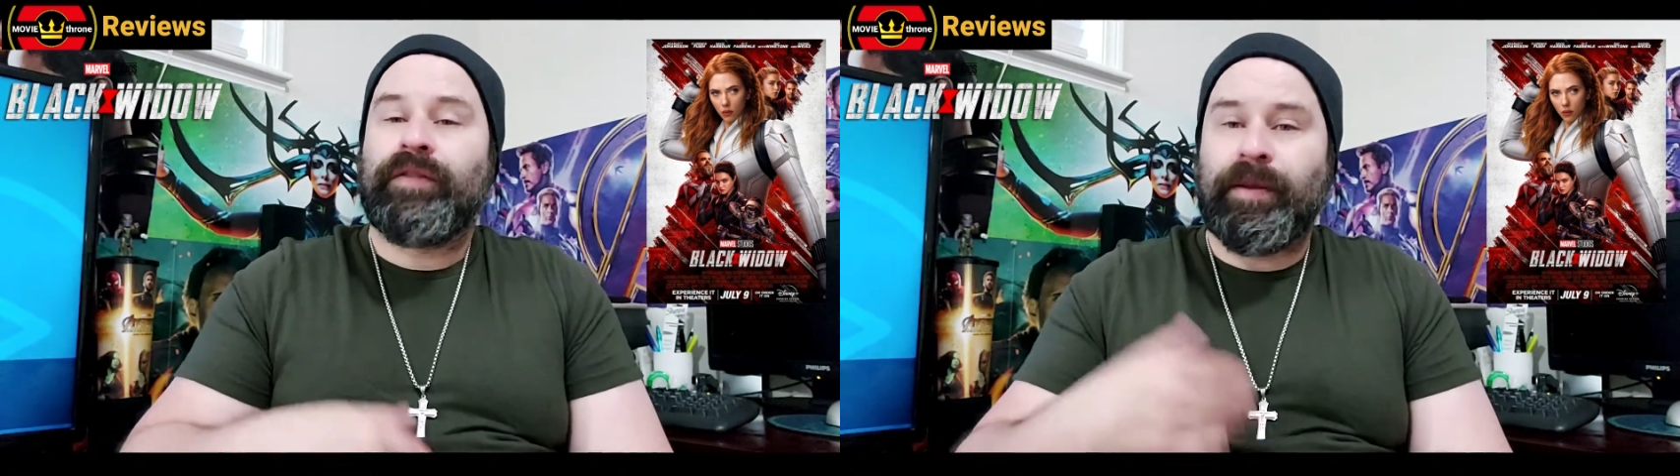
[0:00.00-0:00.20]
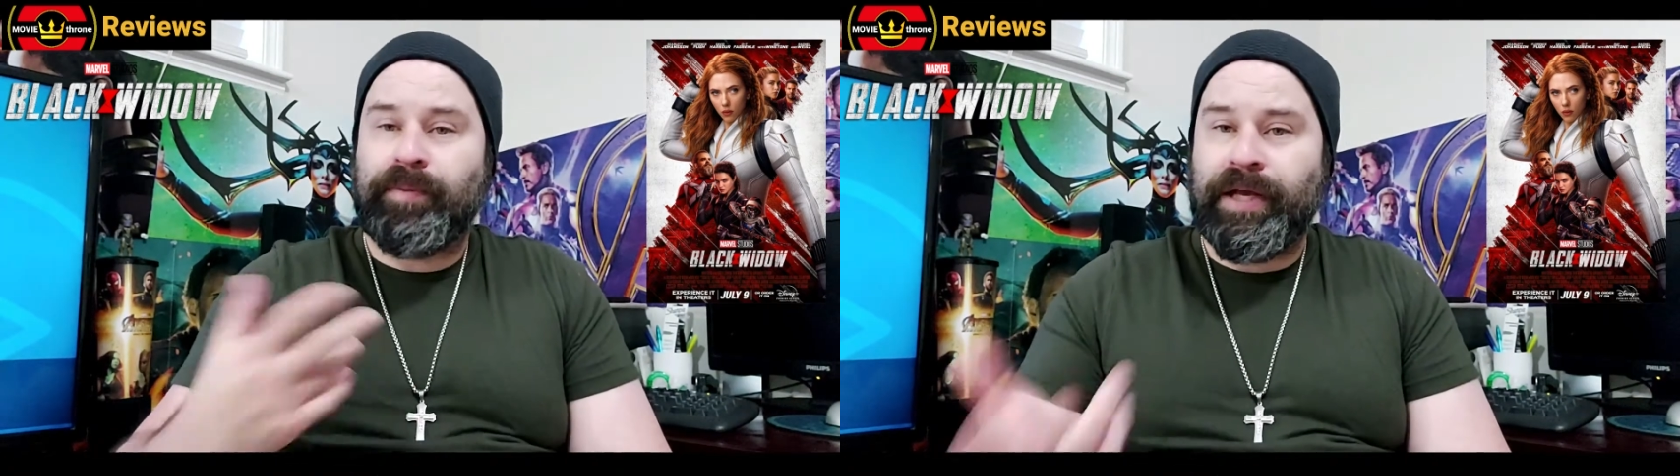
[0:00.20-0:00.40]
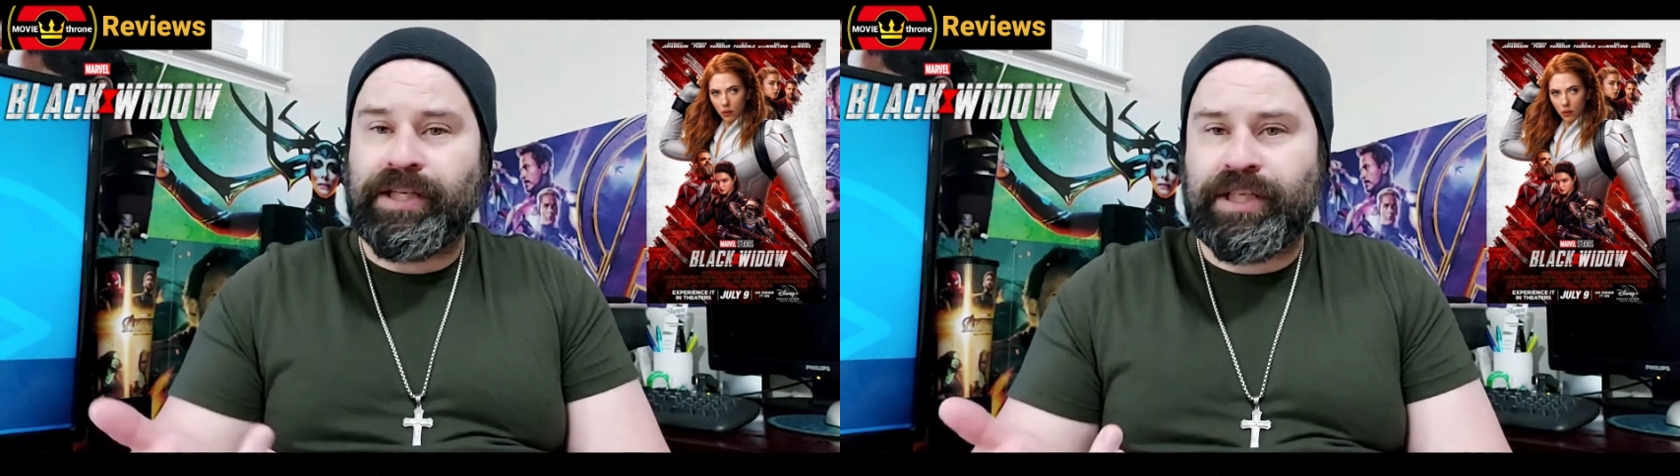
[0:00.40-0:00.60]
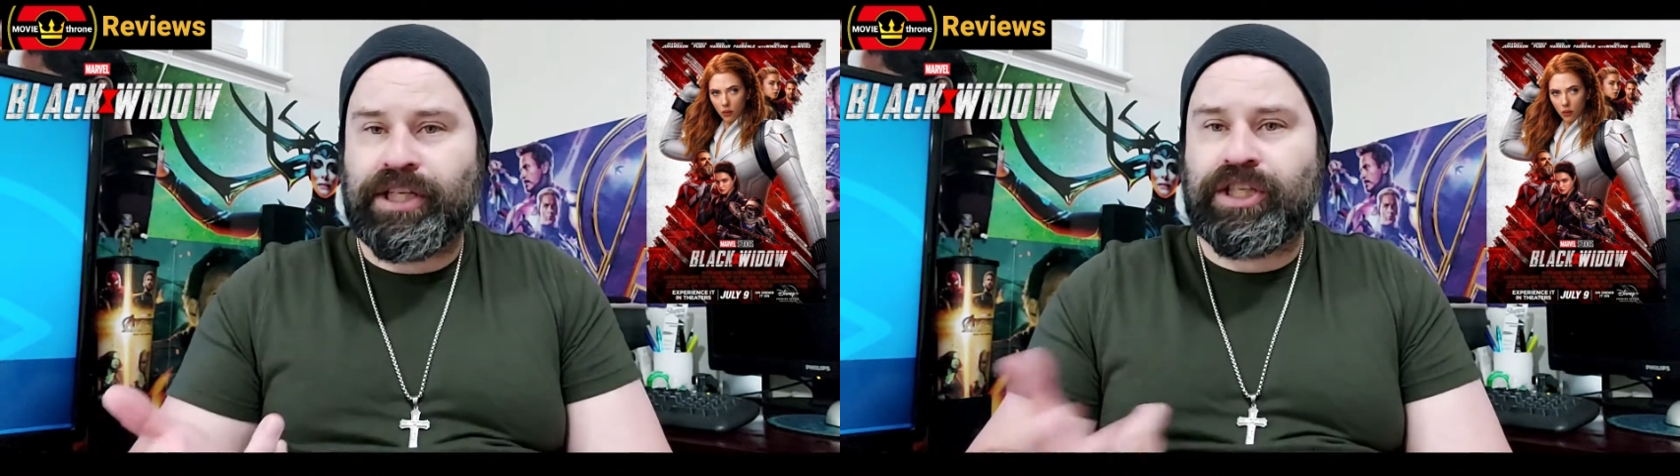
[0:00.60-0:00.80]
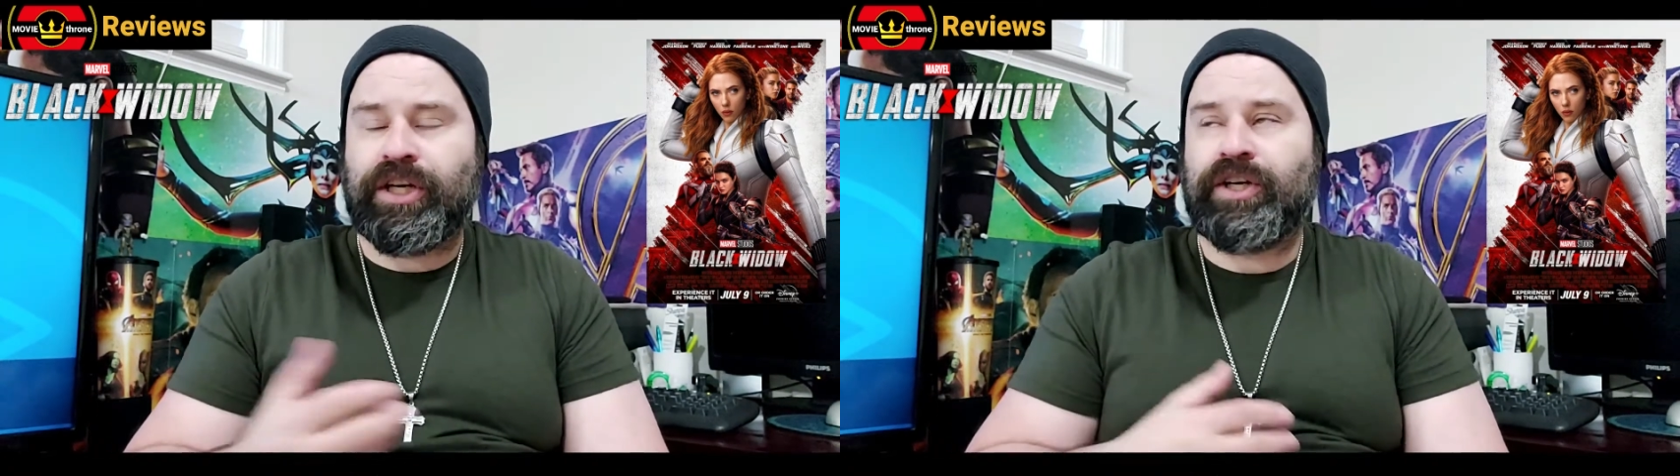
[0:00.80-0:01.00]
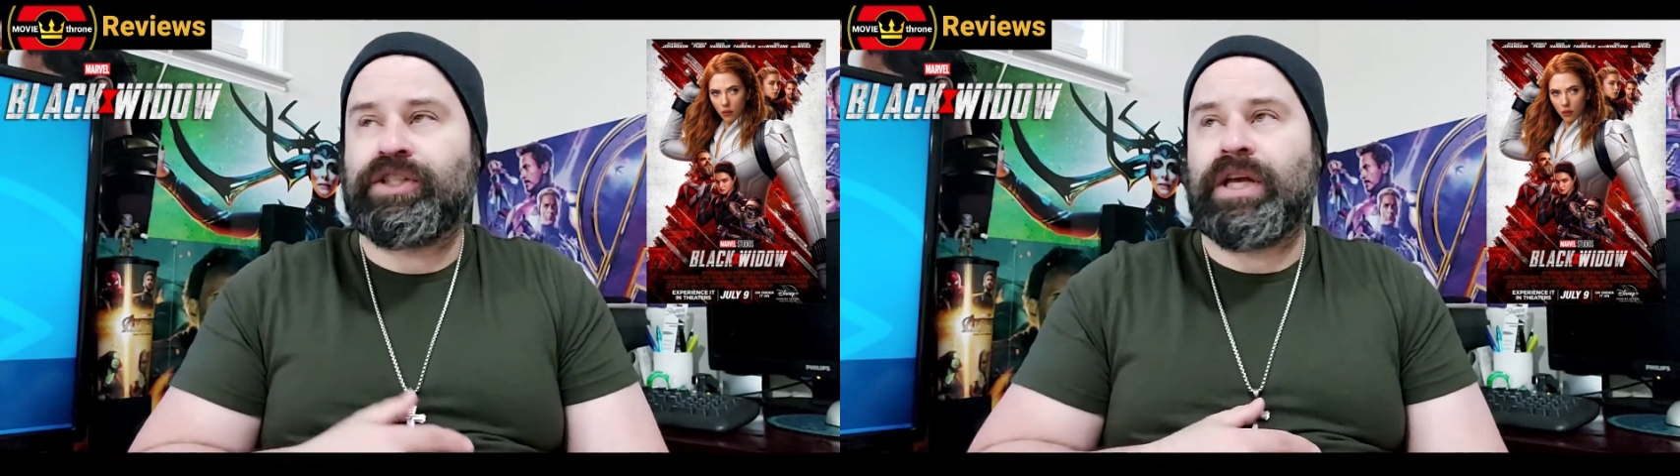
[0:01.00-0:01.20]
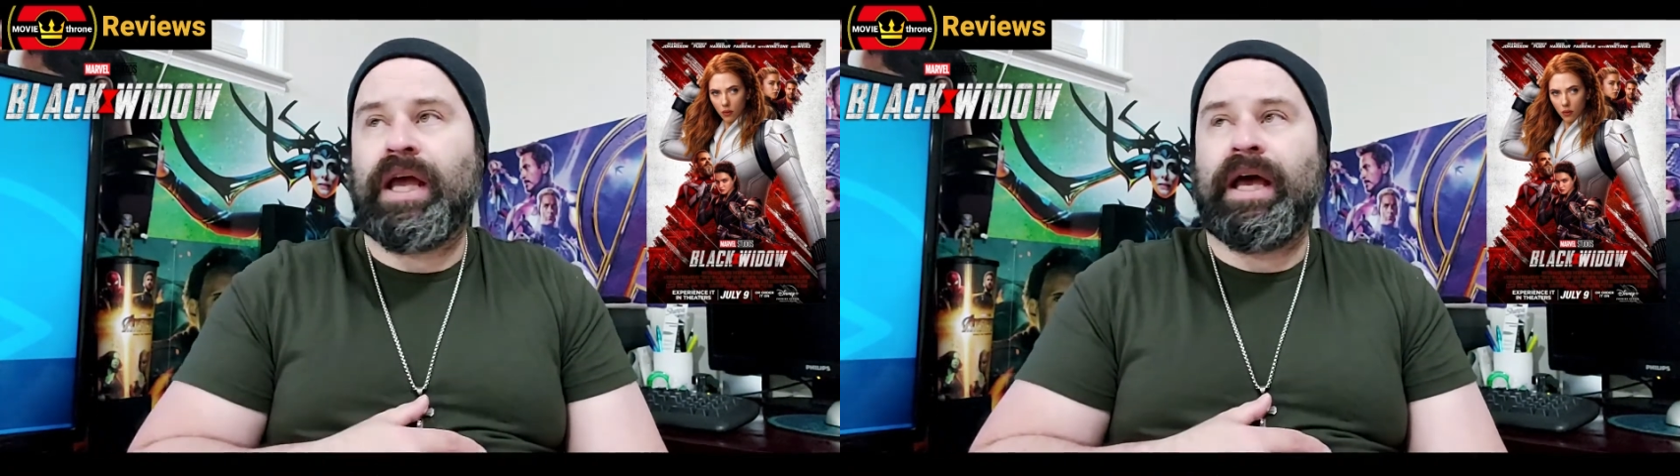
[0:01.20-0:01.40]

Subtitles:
They play sisters,